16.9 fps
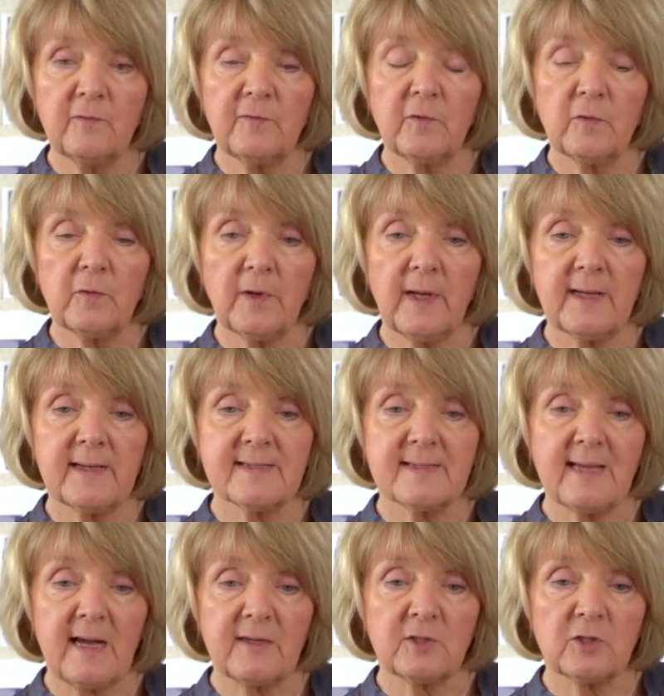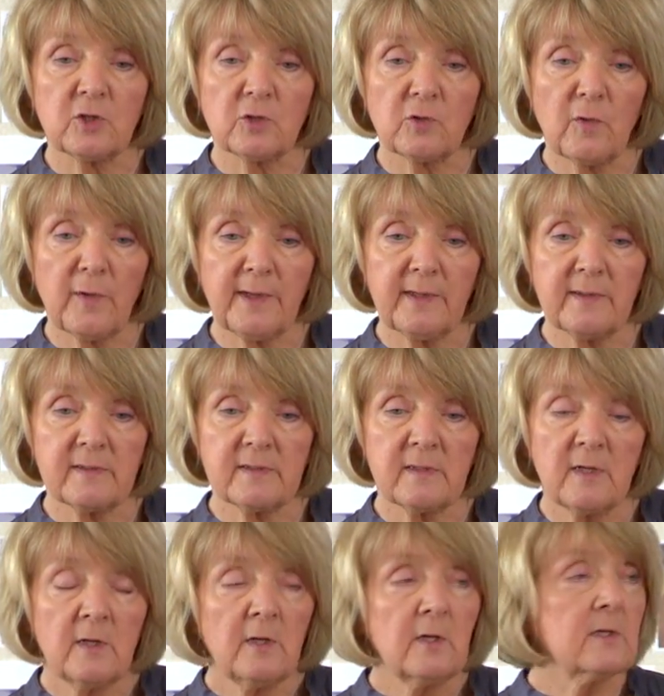for exact drawings.
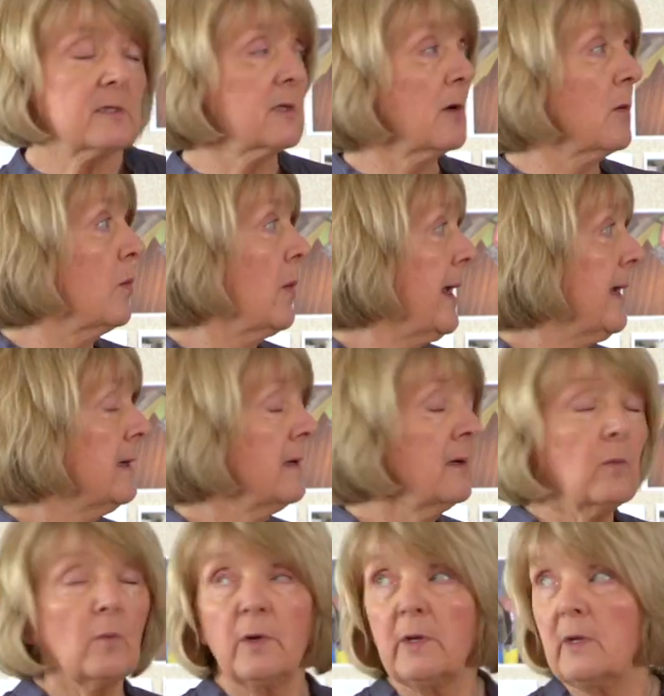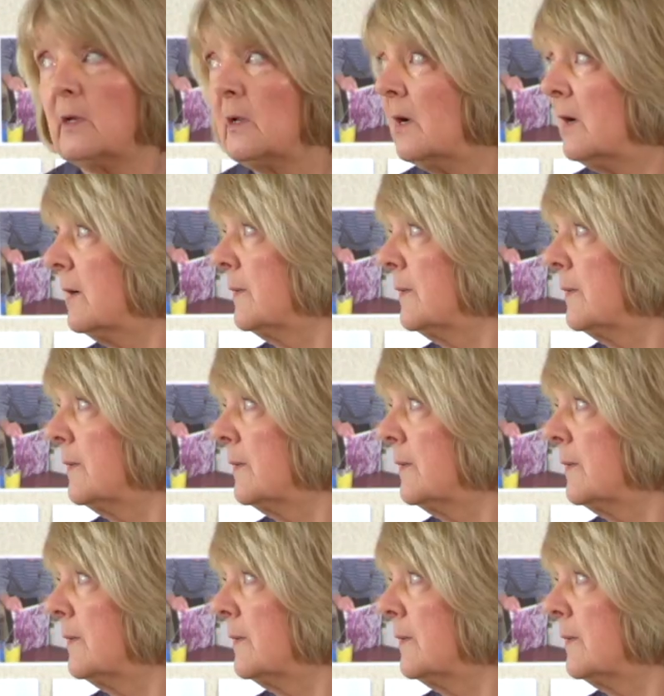So when we